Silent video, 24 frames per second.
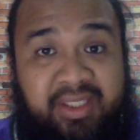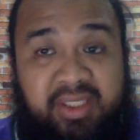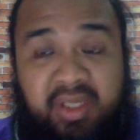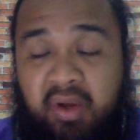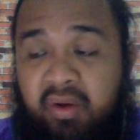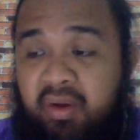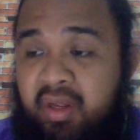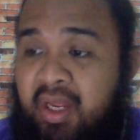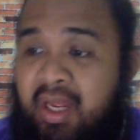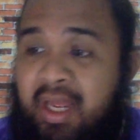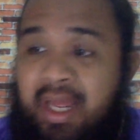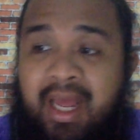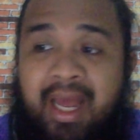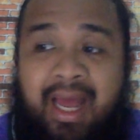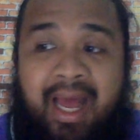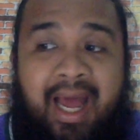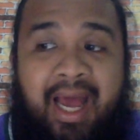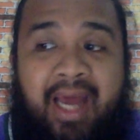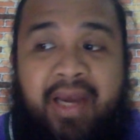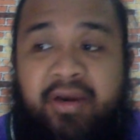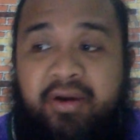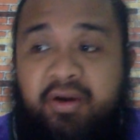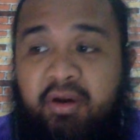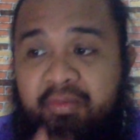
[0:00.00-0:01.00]
So,
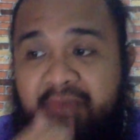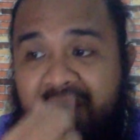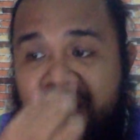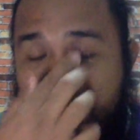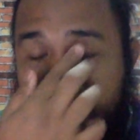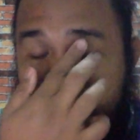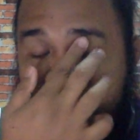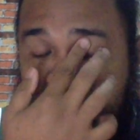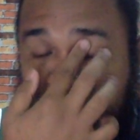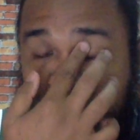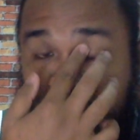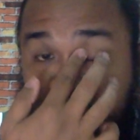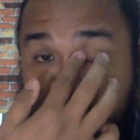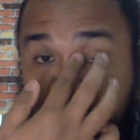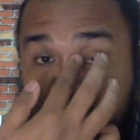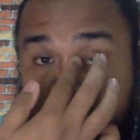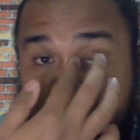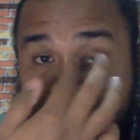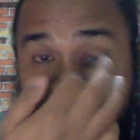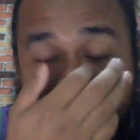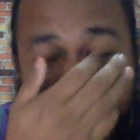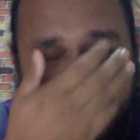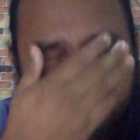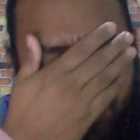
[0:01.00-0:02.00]
I don't know. Maybe this one will
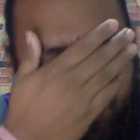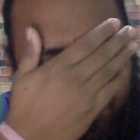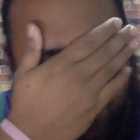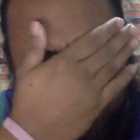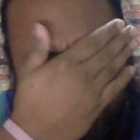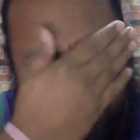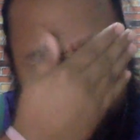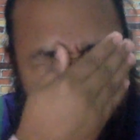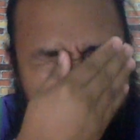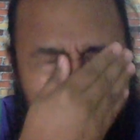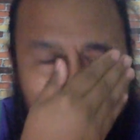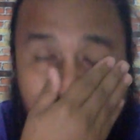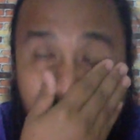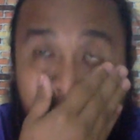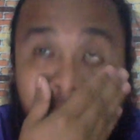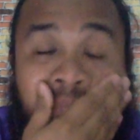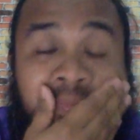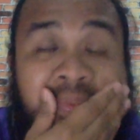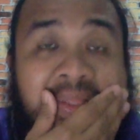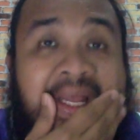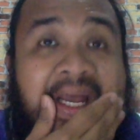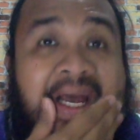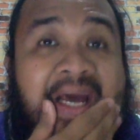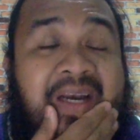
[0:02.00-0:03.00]
be a close game.
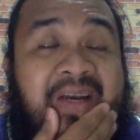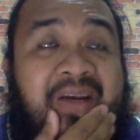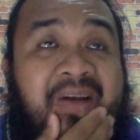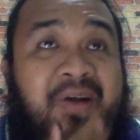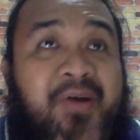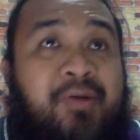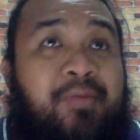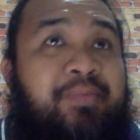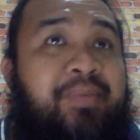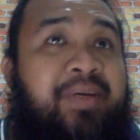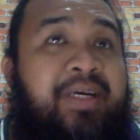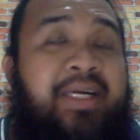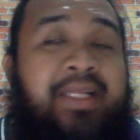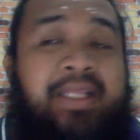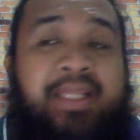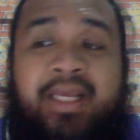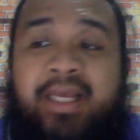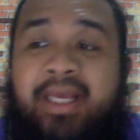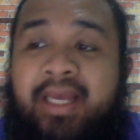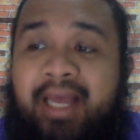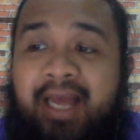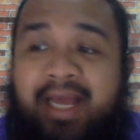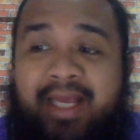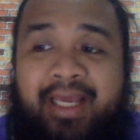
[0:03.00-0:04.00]
I don't know. But,
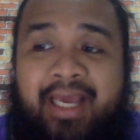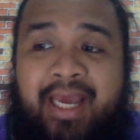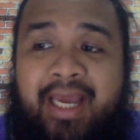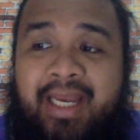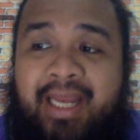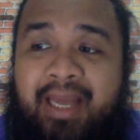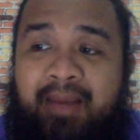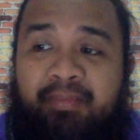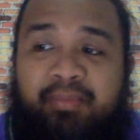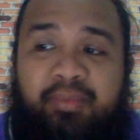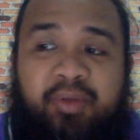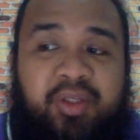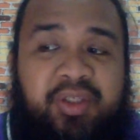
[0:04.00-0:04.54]
again, I'm